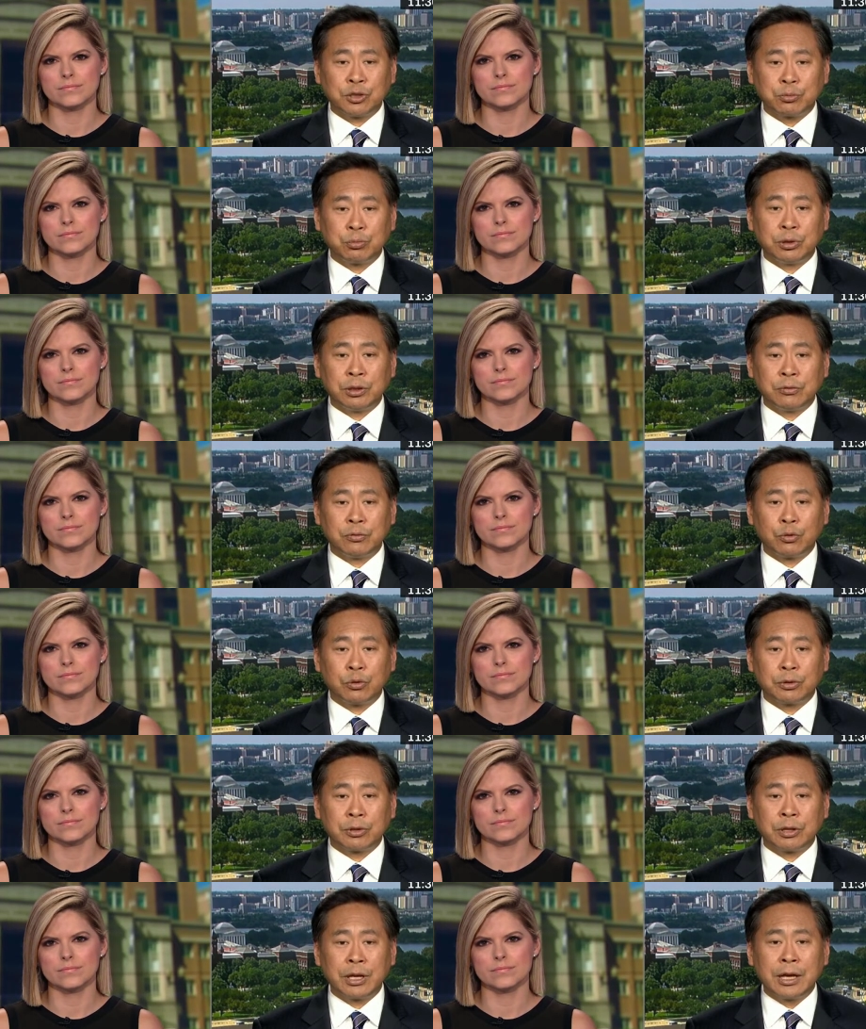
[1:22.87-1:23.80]
Speaker 1: putting
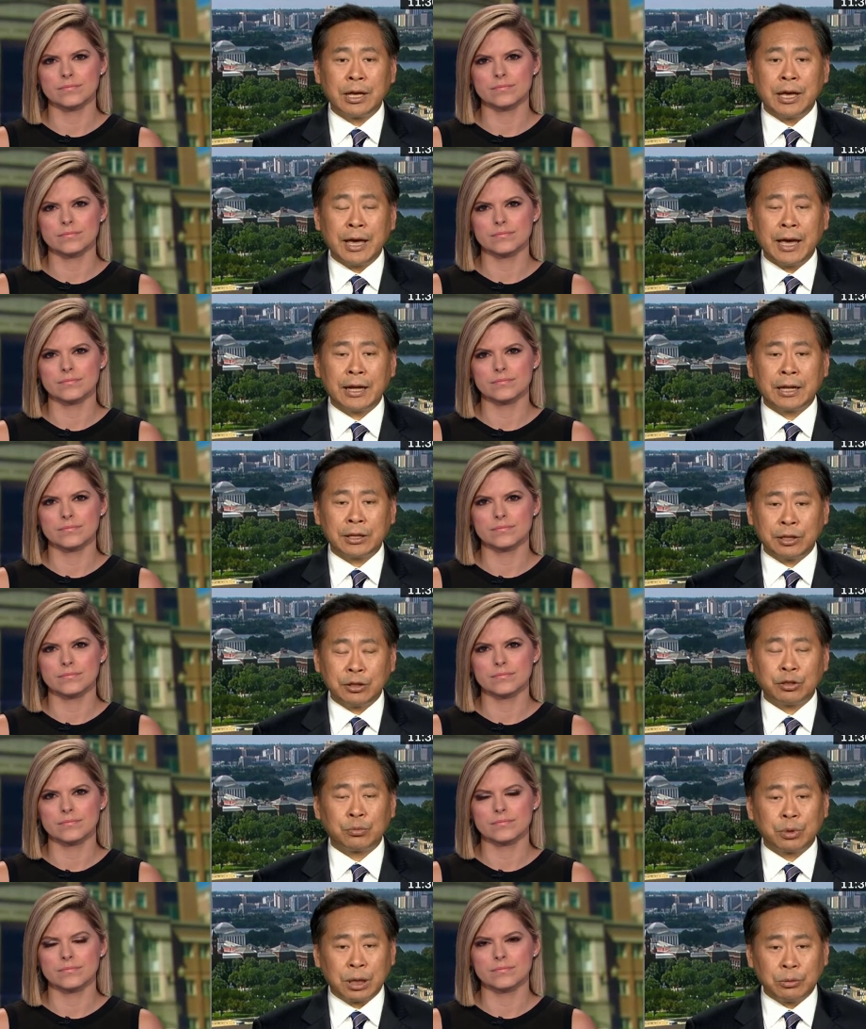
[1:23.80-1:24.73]
forth, and I think
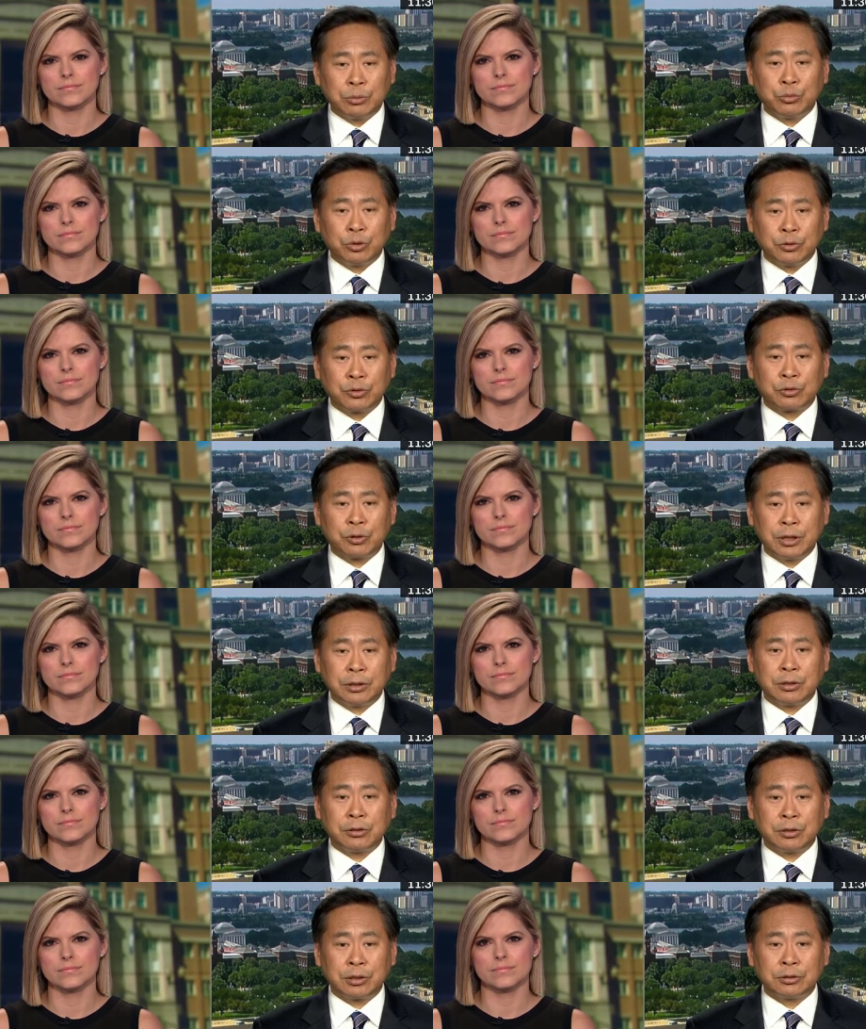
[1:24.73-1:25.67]
they'll probably move straight
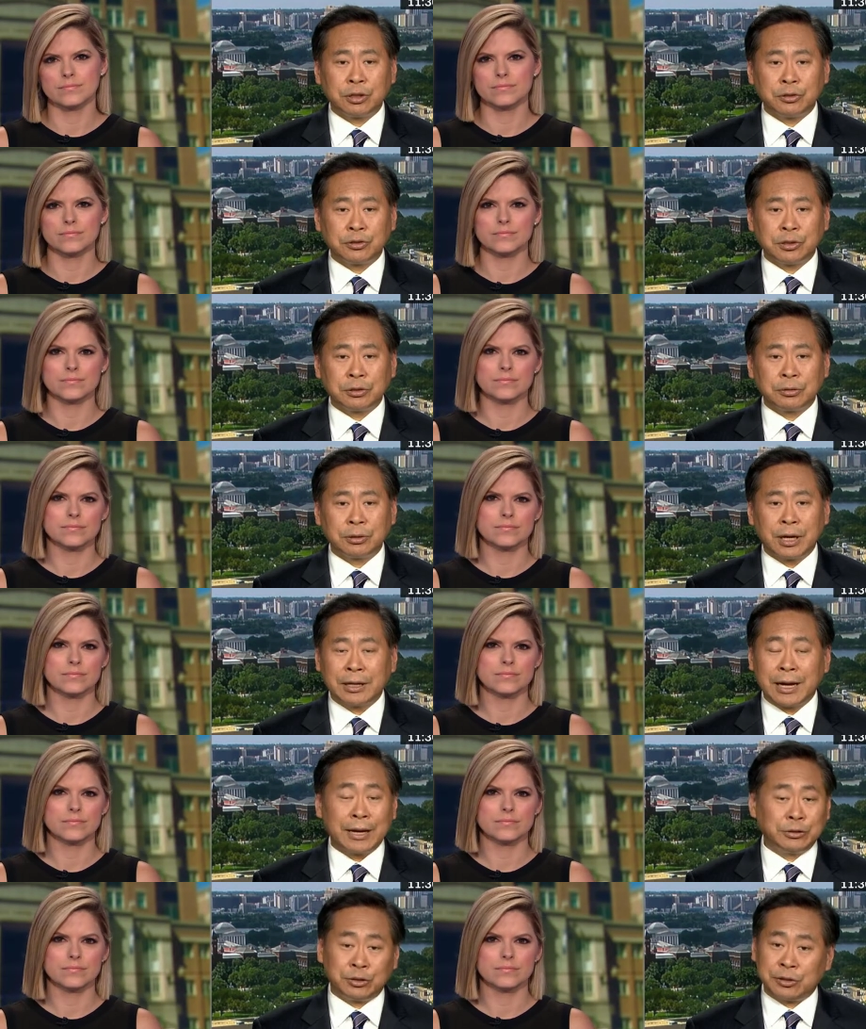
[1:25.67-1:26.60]
to closing. I,
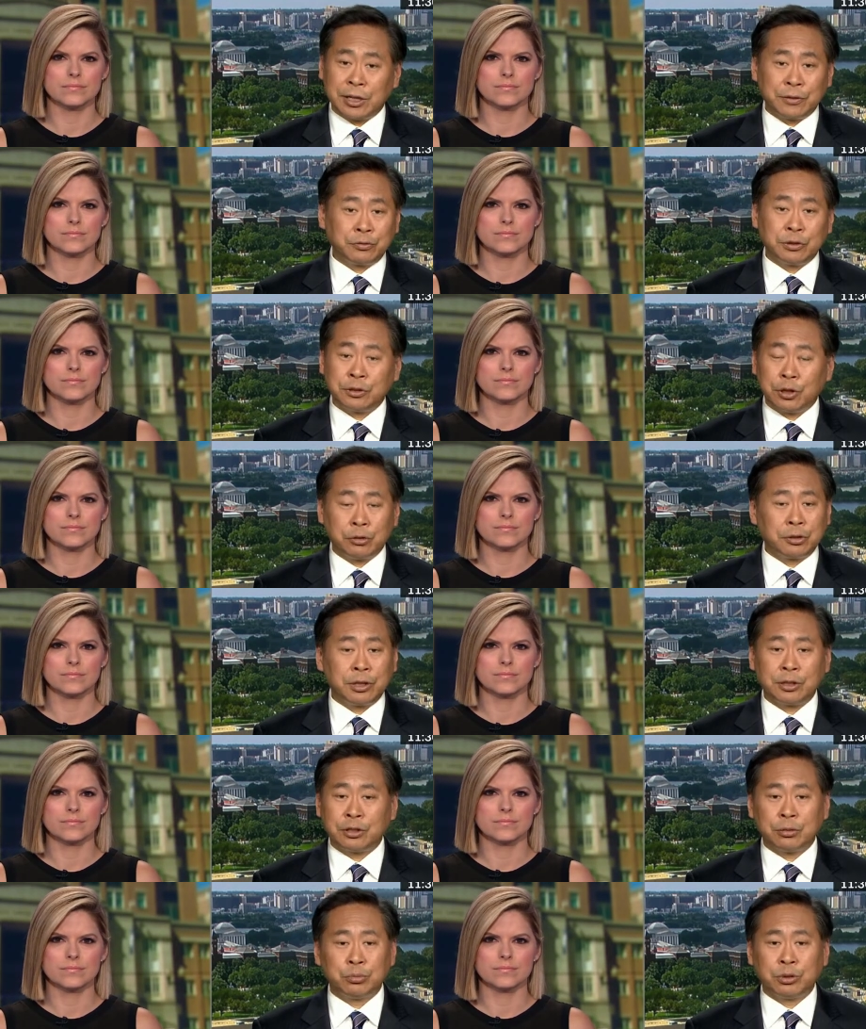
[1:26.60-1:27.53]
I definitely don't
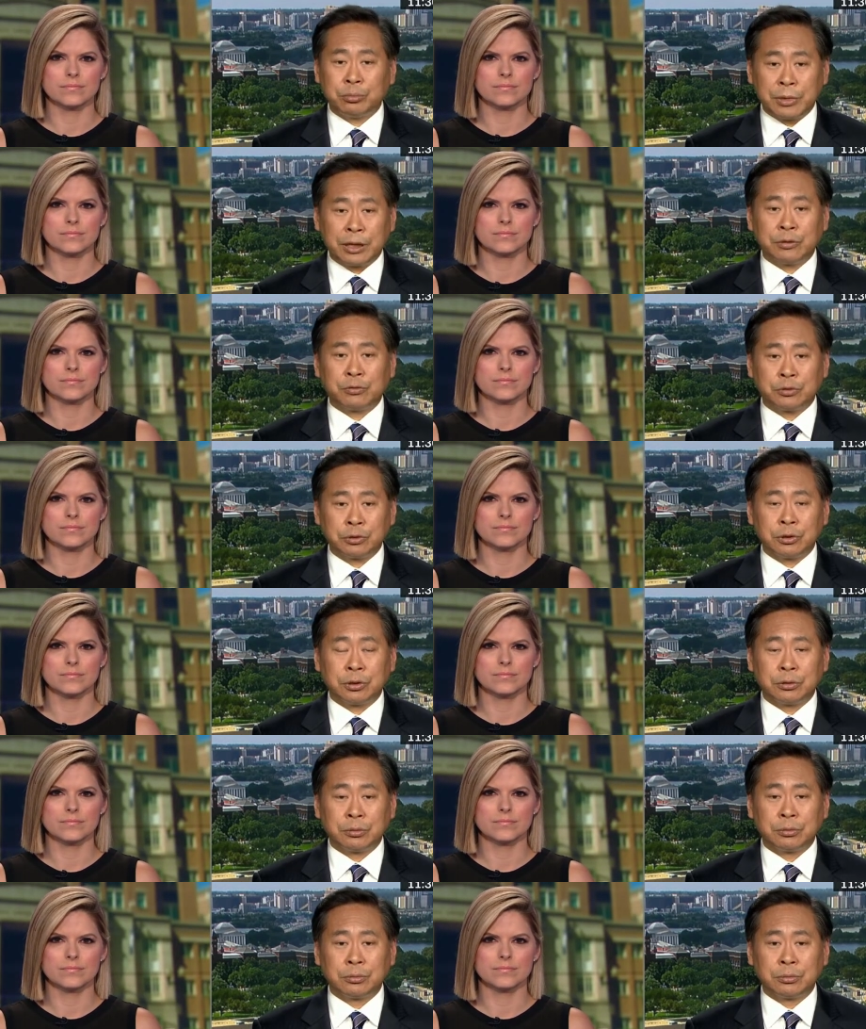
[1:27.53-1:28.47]
think they'll put Manafort on.
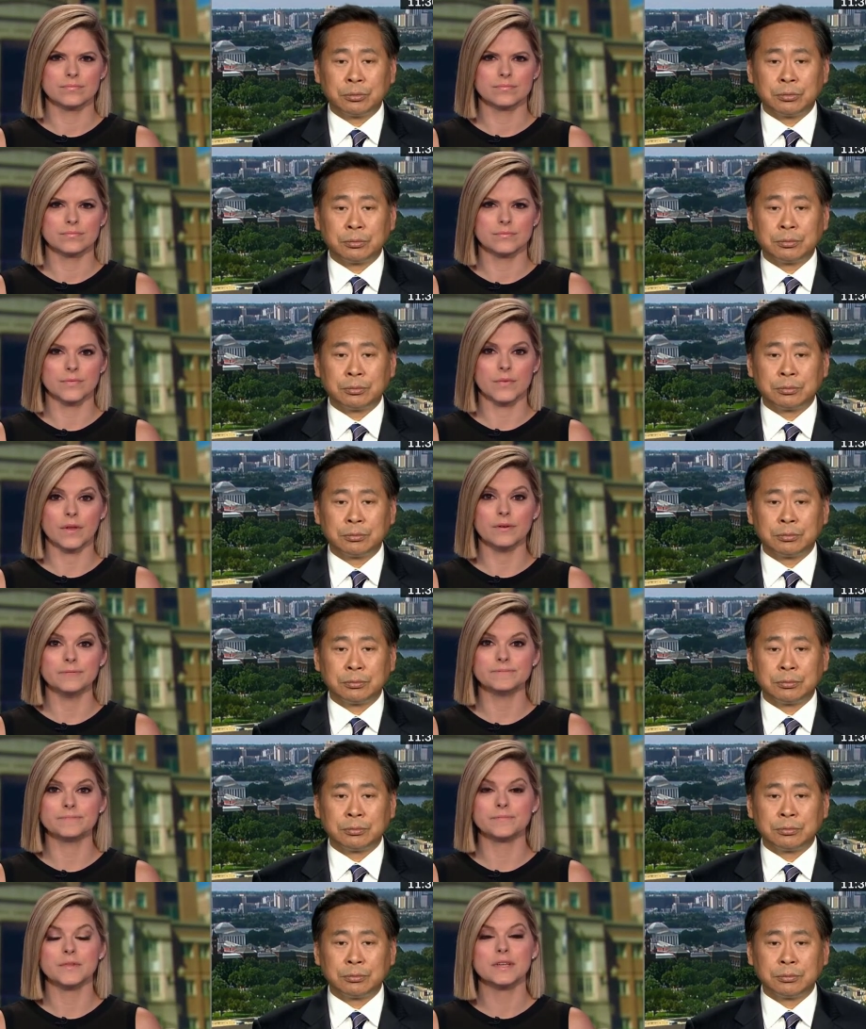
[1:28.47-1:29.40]
Speaker 2: Well,
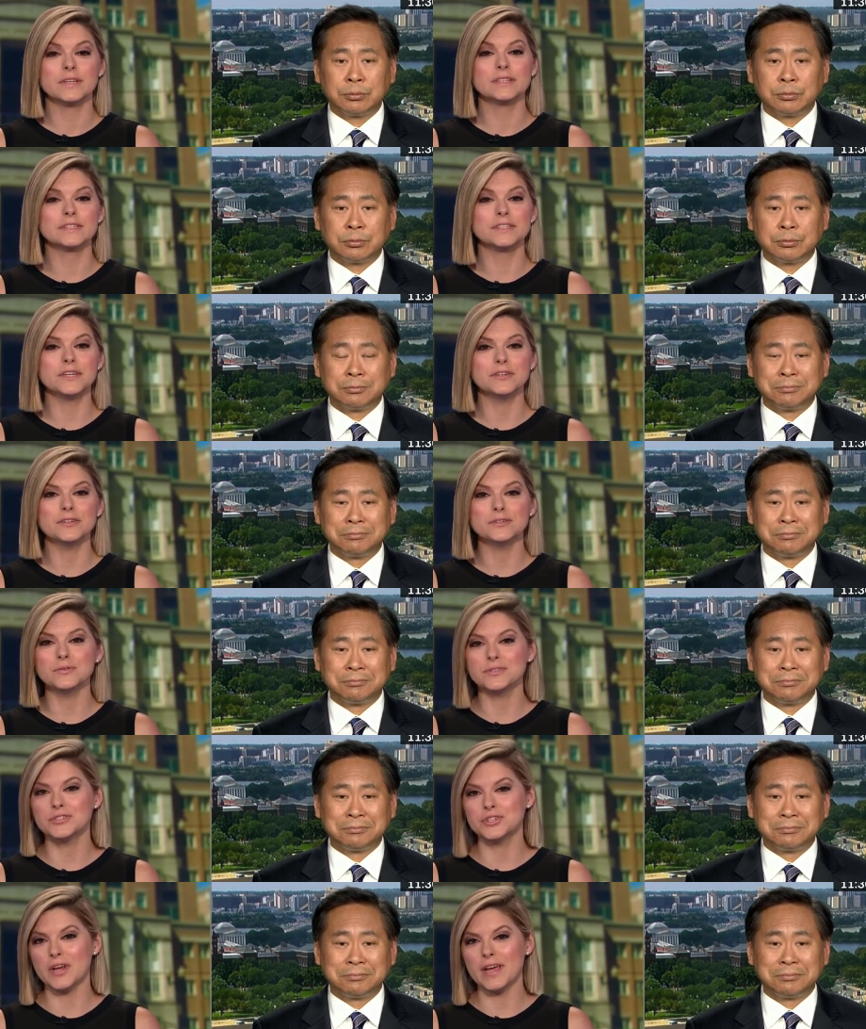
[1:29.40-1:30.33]
still,
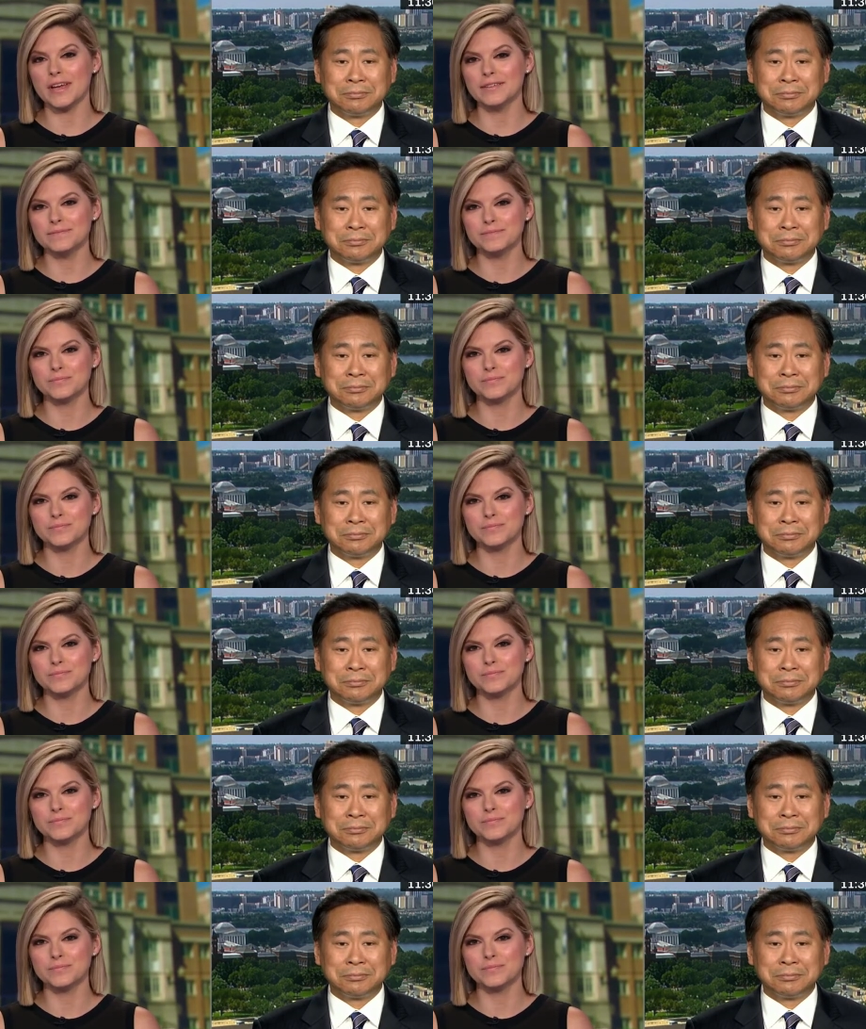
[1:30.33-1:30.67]
Chan,